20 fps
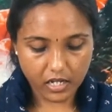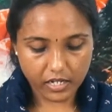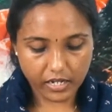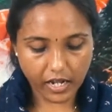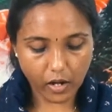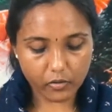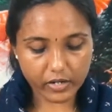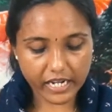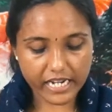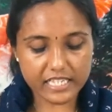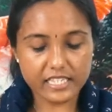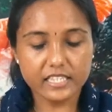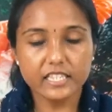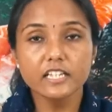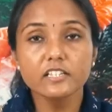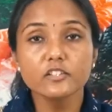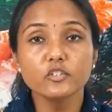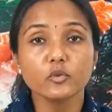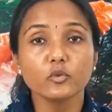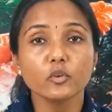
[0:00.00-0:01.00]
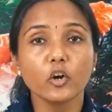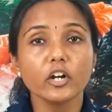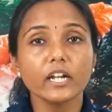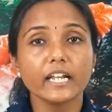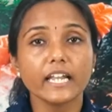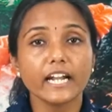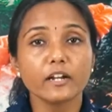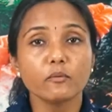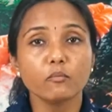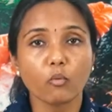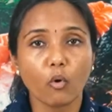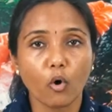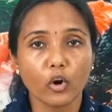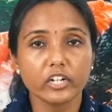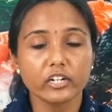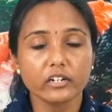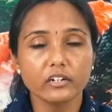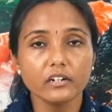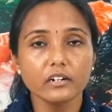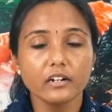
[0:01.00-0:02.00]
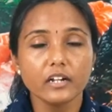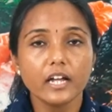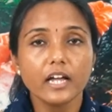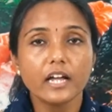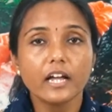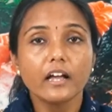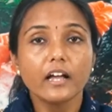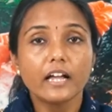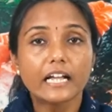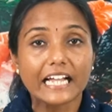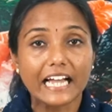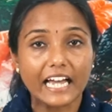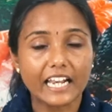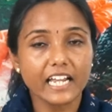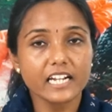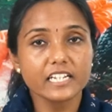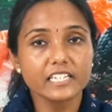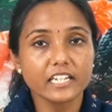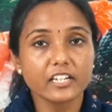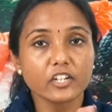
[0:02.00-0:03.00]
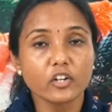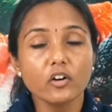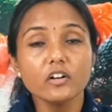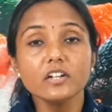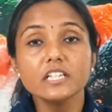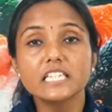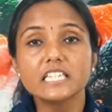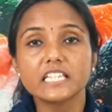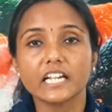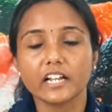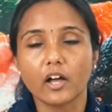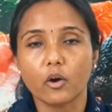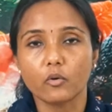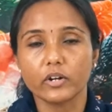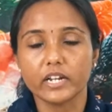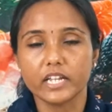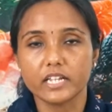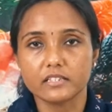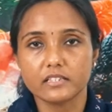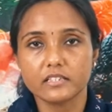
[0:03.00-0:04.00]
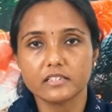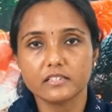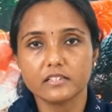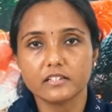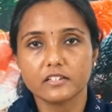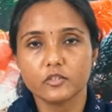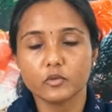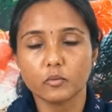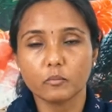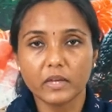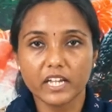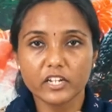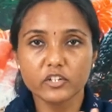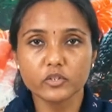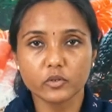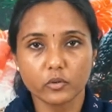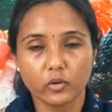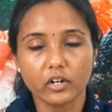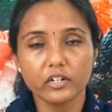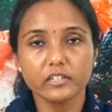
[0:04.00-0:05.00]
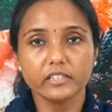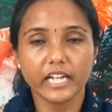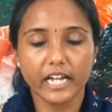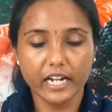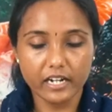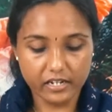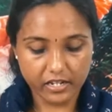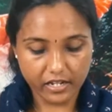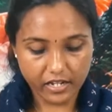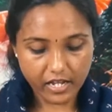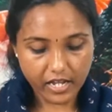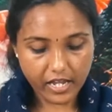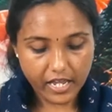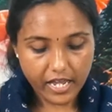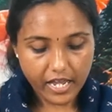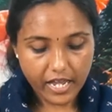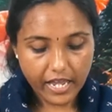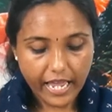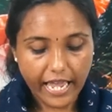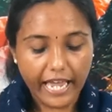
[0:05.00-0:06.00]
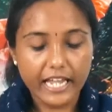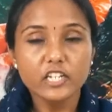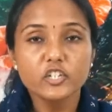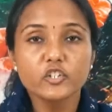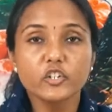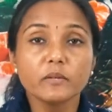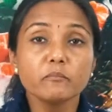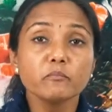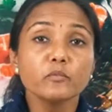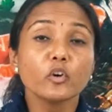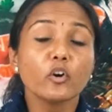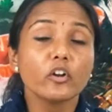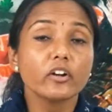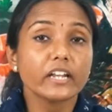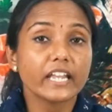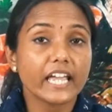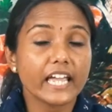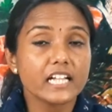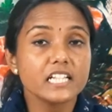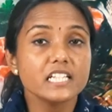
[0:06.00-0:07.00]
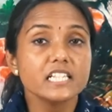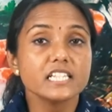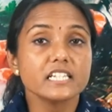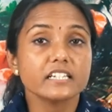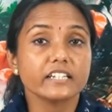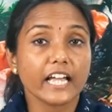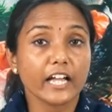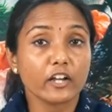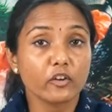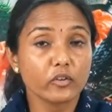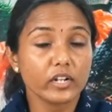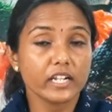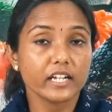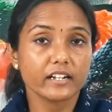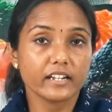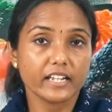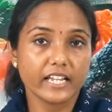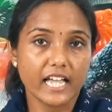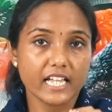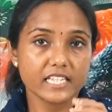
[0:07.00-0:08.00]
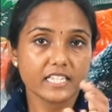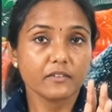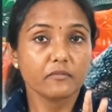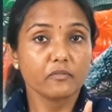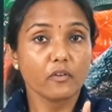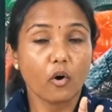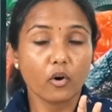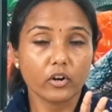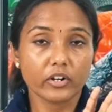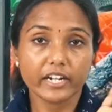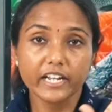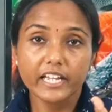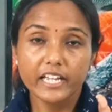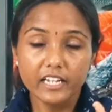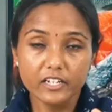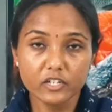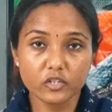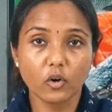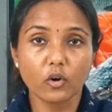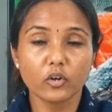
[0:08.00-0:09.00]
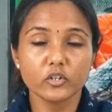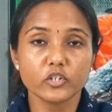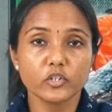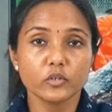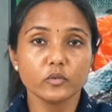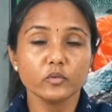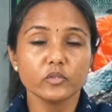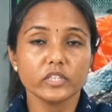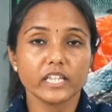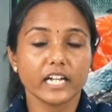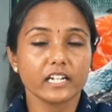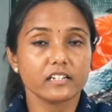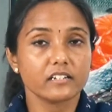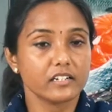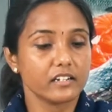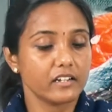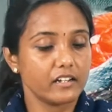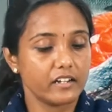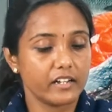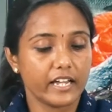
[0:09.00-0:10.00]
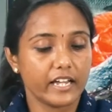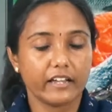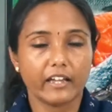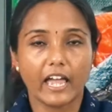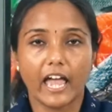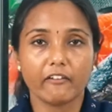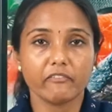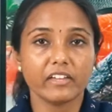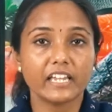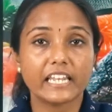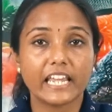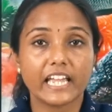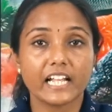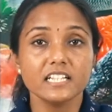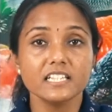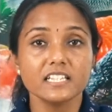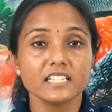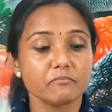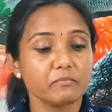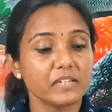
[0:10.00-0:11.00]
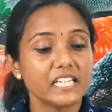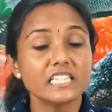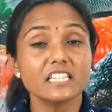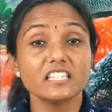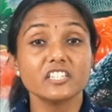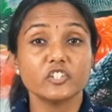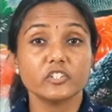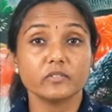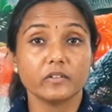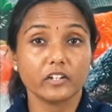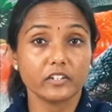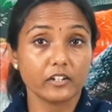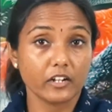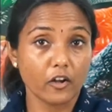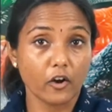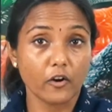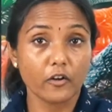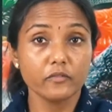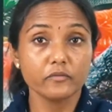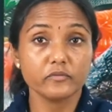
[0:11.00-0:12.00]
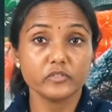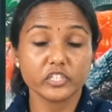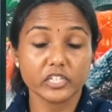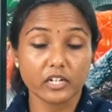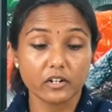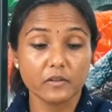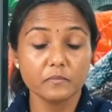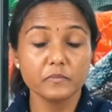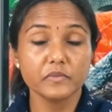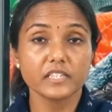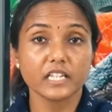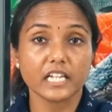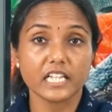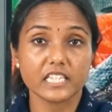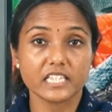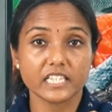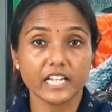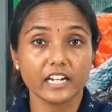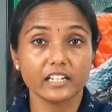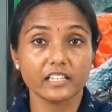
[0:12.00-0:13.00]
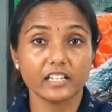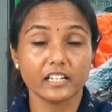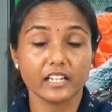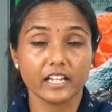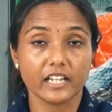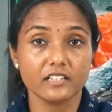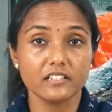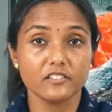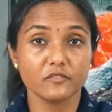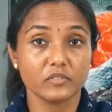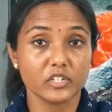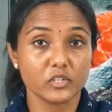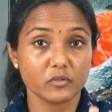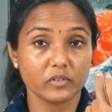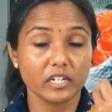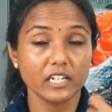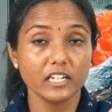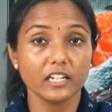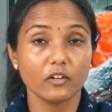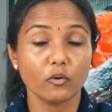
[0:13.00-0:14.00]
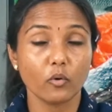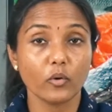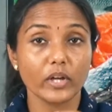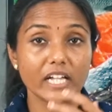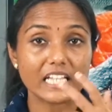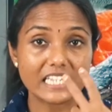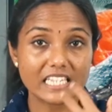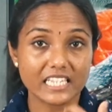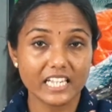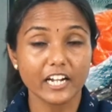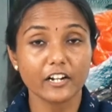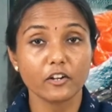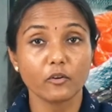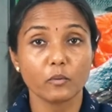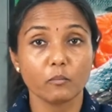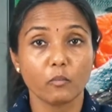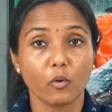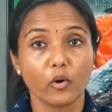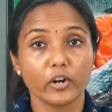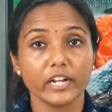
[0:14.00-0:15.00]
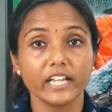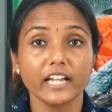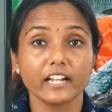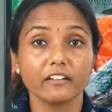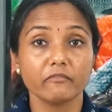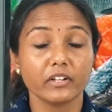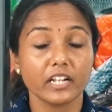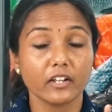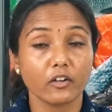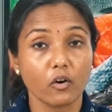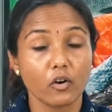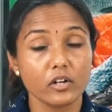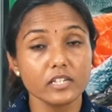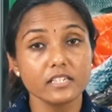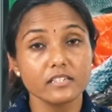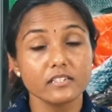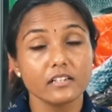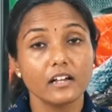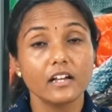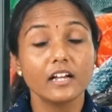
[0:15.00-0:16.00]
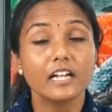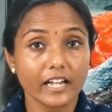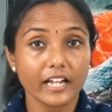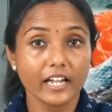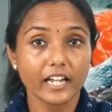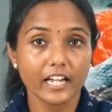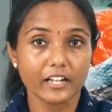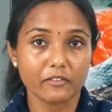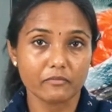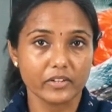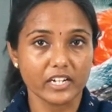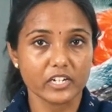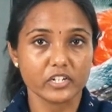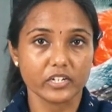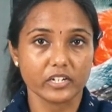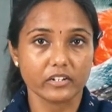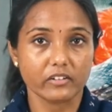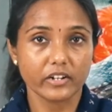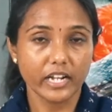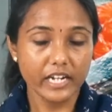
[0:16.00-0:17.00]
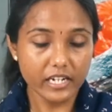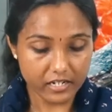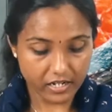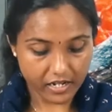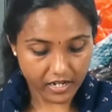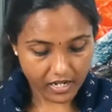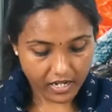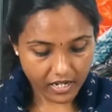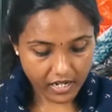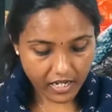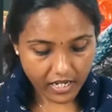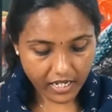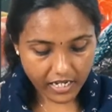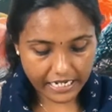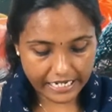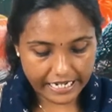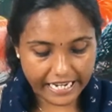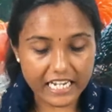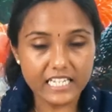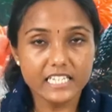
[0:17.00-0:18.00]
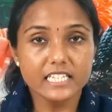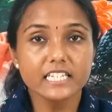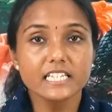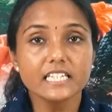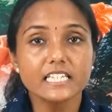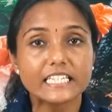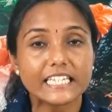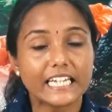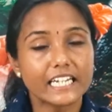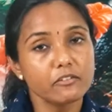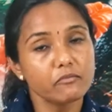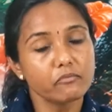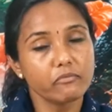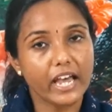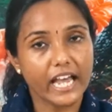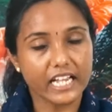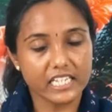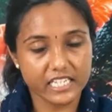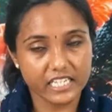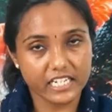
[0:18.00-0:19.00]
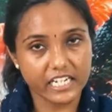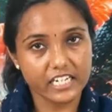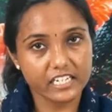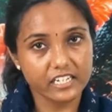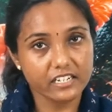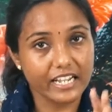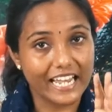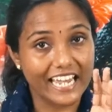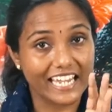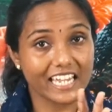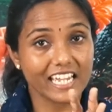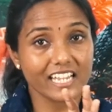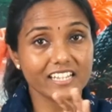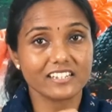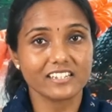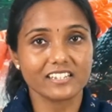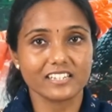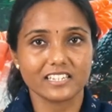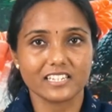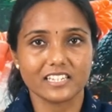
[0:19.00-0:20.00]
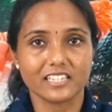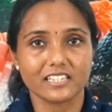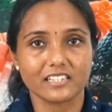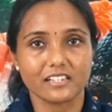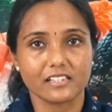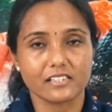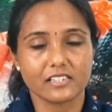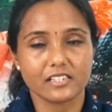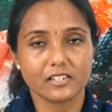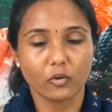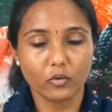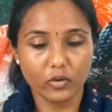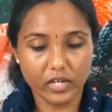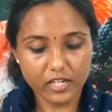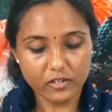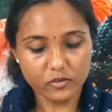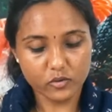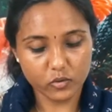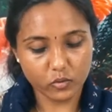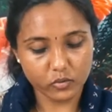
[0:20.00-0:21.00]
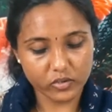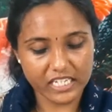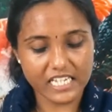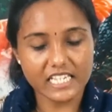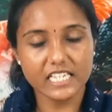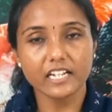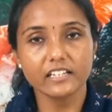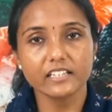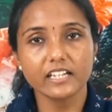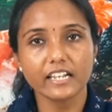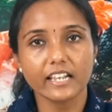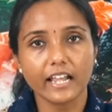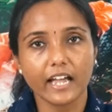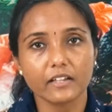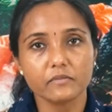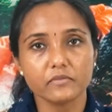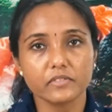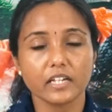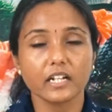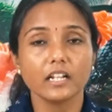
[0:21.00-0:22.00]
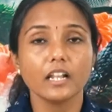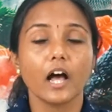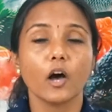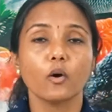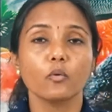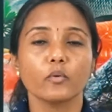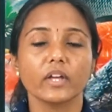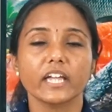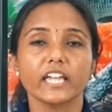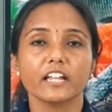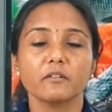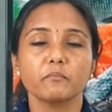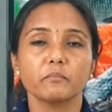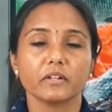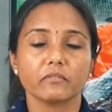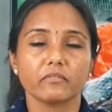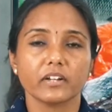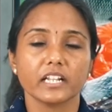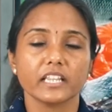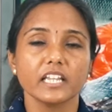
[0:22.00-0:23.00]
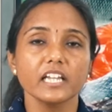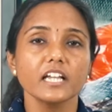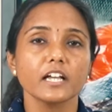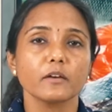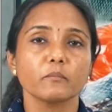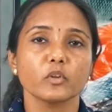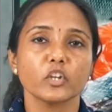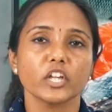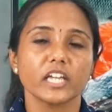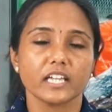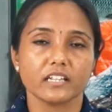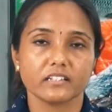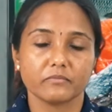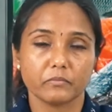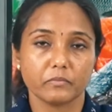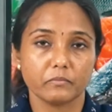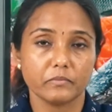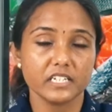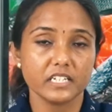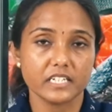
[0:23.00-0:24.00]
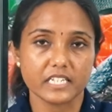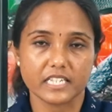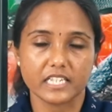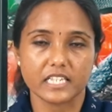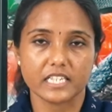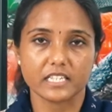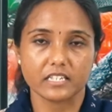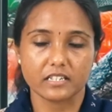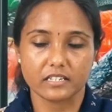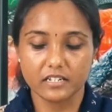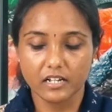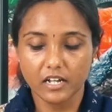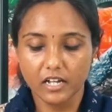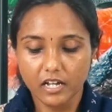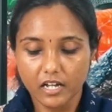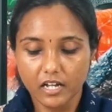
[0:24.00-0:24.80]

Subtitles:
Now next thing, do not let water collect in your surroundings. So make sure that. And trim your nails regularly, as I've already taught you that having nails means lot of germs inside the nails which will go inside our body and will cause infection, right? Next is get vaccinated against diseases, okay? So these are the life skills how we can prevent the communicable diseases.